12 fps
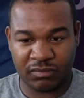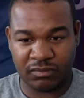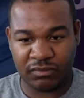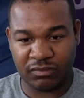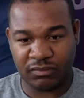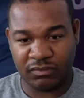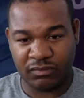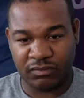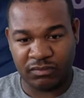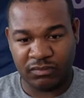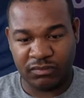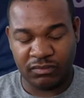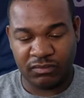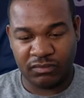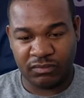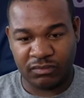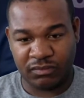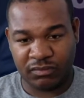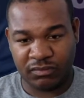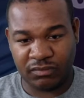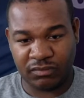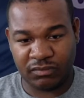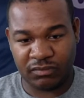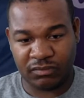
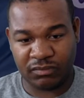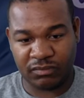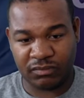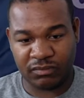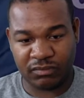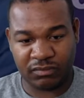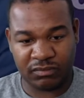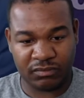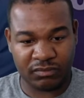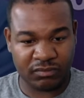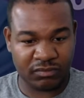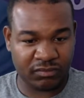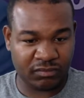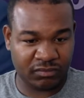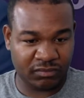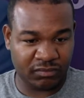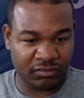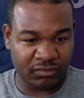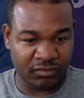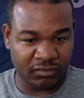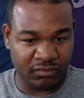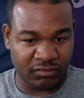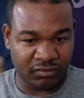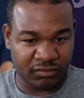
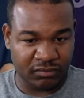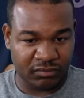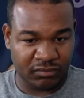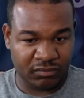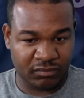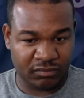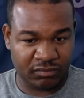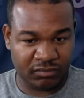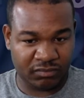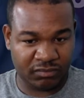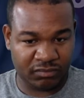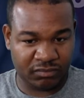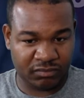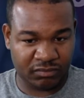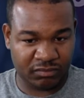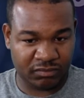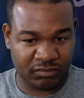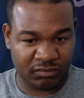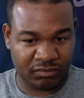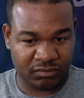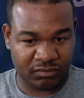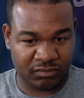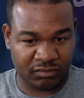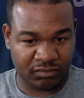
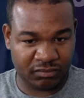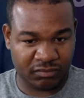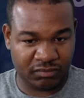[no speech]